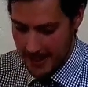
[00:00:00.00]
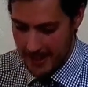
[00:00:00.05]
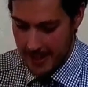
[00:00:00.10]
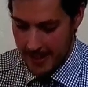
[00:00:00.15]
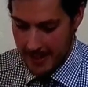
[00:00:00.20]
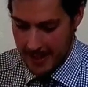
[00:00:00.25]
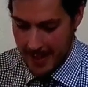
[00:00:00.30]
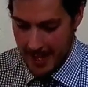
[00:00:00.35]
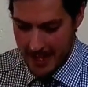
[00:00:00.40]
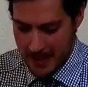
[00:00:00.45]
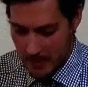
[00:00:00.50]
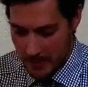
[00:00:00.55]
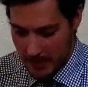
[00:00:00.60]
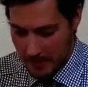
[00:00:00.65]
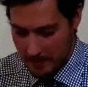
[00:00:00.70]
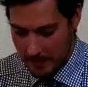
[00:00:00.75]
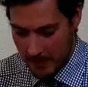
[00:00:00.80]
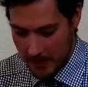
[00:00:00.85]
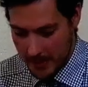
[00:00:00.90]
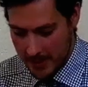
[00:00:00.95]
That's what the
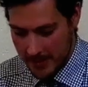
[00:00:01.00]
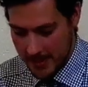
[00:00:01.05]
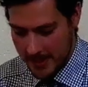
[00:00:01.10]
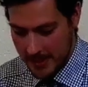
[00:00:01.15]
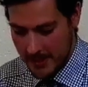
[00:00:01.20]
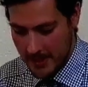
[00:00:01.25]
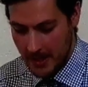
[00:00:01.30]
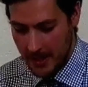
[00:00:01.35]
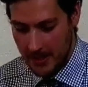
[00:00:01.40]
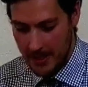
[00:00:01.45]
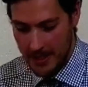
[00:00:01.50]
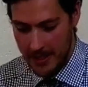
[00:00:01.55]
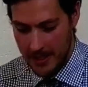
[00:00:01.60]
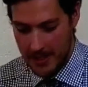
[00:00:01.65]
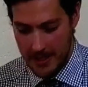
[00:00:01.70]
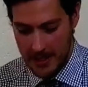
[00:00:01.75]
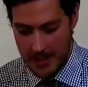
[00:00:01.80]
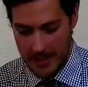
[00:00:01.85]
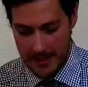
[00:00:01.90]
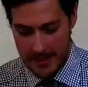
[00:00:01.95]
focus is on.
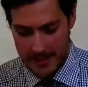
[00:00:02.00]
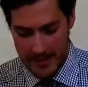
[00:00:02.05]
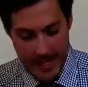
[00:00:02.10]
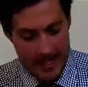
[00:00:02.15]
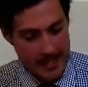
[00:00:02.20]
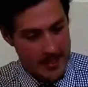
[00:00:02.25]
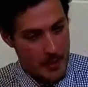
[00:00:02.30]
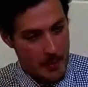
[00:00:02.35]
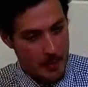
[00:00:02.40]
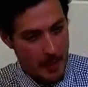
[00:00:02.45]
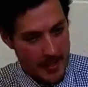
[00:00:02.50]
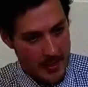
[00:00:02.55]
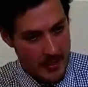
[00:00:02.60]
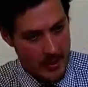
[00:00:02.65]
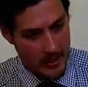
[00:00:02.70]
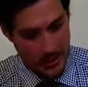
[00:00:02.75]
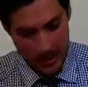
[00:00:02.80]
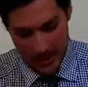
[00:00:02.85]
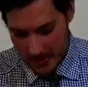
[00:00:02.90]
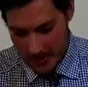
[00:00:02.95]
The signs at
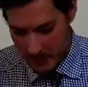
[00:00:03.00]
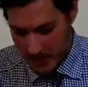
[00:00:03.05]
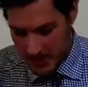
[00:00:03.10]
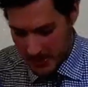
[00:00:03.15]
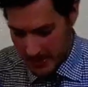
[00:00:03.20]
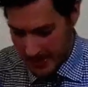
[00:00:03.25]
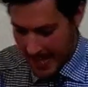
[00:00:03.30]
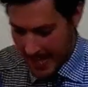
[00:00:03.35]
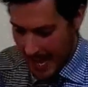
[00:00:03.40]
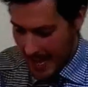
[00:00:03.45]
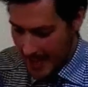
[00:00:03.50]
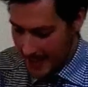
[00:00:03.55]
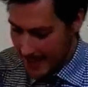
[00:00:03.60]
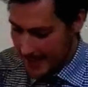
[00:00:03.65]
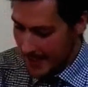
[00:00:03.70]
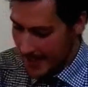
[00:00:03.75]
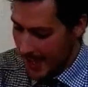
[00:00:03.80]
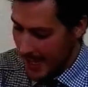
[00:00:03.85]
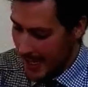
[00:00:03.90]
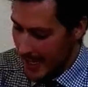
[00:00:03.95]
Pentecost were just that a
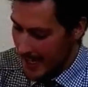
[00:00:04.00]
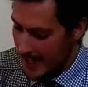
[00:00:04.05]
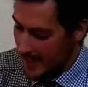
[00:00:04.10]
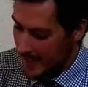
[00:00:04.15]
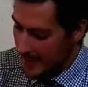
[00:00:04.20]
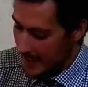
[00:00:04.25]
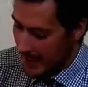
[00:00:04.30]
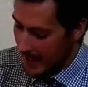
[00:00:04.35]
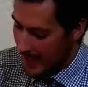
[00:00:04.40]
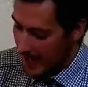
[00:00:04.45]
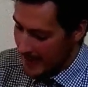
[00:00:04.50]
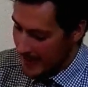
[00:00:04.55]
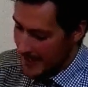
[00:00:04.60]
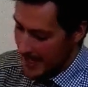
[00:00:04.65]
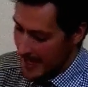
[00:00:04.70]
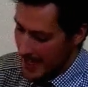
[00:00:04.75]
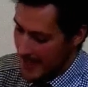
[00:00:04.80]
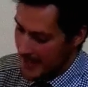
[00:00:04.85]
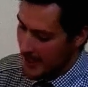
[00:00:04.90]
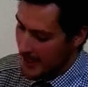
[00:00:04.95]
sign that the last
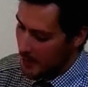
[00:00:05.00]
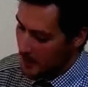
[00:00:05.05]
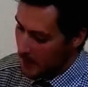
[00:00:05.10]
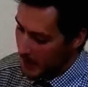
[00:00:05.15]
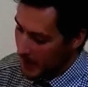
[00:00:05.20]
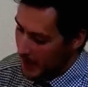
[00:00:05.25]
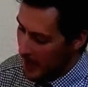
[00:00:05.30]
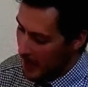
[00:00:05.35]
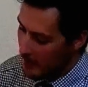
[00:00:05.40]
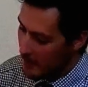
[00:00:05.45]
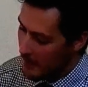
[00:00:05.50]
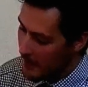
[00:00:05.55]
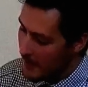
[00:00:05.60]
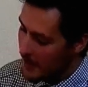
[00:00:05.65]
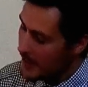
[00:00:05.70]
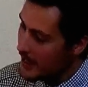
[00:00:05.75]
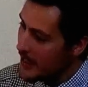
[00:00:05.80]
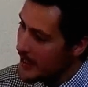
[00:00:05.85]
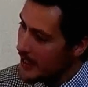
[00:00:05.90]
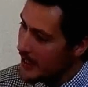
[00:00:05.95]
days had become
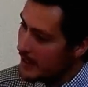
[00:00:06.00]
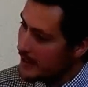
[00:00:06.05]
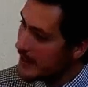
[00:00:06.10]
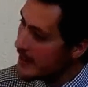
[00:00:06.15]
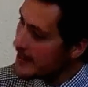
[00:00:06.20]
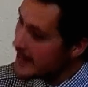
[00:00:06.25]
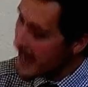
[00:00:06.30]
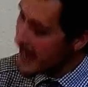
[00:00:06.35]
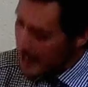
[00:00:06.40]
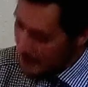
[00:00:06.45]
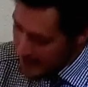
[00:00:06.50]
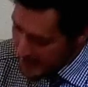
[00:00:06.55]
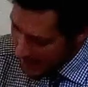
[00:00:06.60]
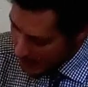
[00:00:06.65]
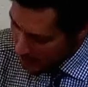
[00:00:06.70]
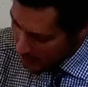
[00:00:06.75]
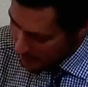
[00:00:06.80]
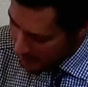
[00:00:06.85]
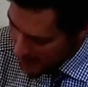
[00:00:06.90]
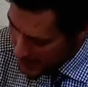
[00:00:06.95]
that the day of
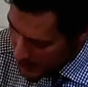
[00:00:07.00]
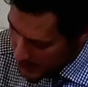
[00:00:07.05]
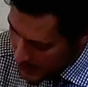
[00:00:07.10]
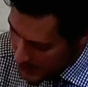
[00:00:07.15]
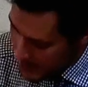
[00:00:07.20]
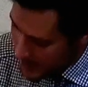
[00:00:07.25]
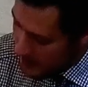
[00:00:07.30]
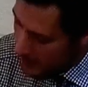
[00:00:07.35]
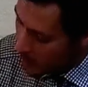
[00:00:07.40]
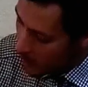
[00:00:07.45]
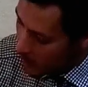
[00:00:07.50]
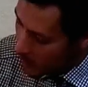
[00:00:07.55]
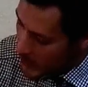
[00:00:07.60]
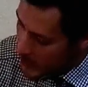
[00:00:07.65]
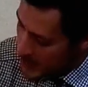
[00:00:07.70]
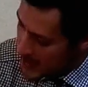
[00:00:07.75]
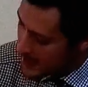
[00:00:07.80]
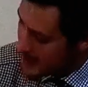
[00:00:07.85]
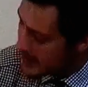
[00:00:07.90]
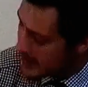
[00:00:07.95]
salvation in the Lord
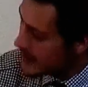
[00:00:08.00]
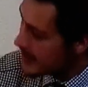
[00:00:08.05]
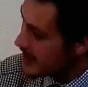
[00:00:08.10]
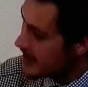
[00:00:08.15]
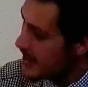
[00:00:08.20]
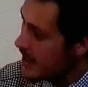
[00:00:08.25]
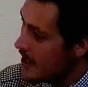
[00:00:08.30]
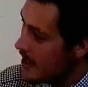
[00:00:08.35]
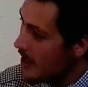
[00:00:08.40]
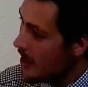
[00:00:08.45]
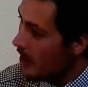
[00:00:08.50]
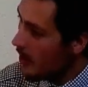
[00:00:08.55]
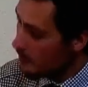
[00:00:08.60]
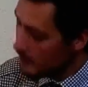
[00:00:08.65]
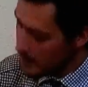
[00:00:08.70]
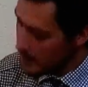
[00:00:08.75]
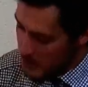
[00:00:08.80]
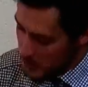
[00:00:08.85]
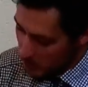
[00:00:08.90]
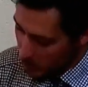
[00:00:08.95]
Jesus, offered
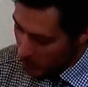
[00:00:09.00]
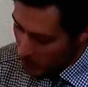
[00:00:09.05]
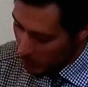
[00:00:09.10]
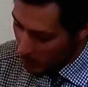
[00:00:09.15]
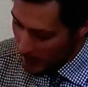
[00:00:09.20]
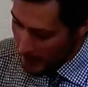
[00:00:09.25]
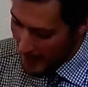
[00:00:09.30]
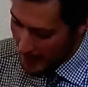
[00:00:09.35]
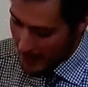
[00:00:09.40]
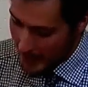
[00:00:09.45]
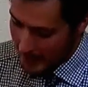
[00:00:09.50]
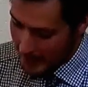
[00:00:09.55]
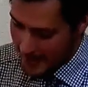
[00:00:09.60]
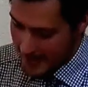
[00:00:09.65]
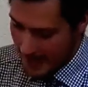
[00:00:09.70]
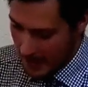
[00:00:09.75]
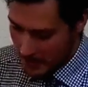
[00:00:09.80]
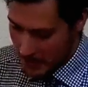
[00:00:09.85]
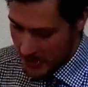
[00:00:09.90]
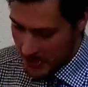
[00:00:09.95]
to all without
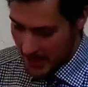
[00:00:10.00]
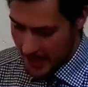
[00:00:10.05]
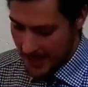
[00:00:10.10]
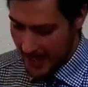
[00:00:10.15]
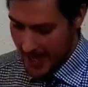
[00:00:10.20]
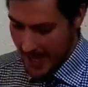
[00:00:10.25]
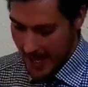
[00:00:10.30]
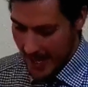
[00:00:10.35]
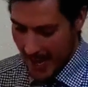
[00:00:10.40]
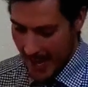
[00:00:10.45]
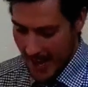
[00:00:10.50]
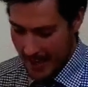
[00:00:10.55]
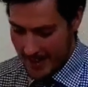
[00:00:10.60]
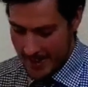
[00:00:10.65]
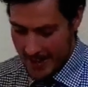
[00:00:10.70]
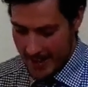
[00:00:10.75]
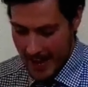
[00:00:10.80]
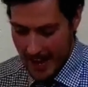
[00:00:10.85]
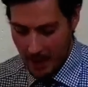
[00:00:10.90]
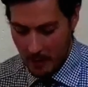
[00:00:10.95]
exception, had
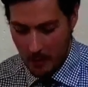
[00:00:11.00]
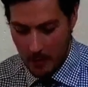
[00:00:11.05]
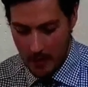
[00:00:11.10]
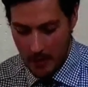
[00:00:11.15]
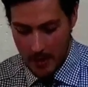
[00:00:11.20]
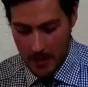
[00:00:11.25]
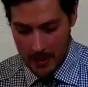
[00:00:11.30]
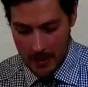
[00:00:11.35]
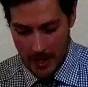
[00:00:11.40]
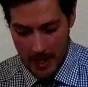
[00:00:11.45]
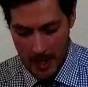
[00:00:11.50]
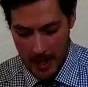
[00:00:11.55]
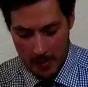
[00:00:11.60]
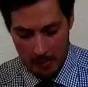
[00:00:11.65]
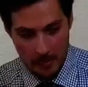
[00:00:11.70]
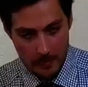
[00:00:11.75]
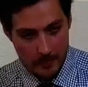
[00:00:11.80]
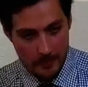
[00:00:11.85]
now come.